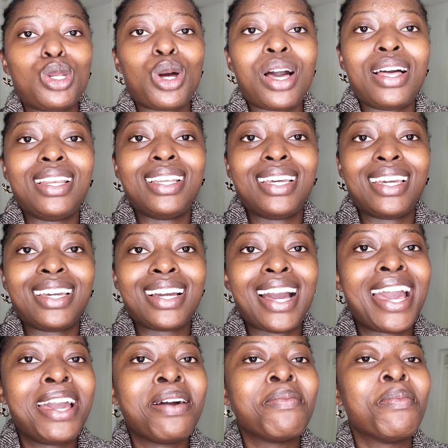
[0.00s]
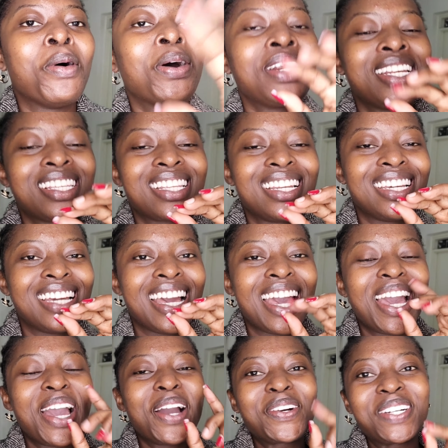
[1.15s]
darling, I am honestly
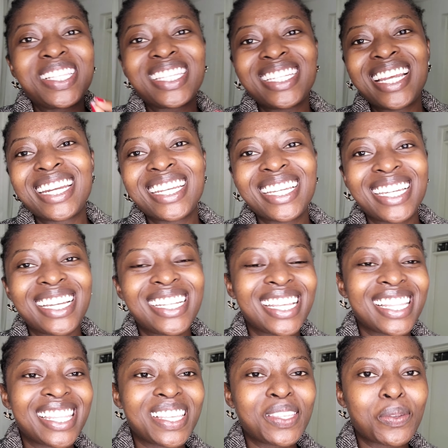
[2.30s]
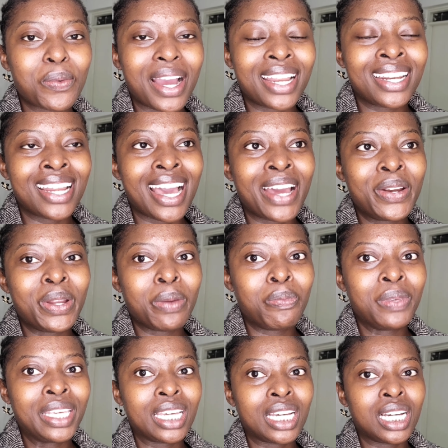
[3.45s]
considering getting this one,
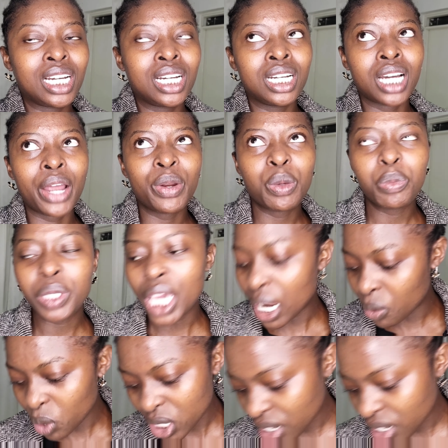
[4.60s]
Arabic, Arabian,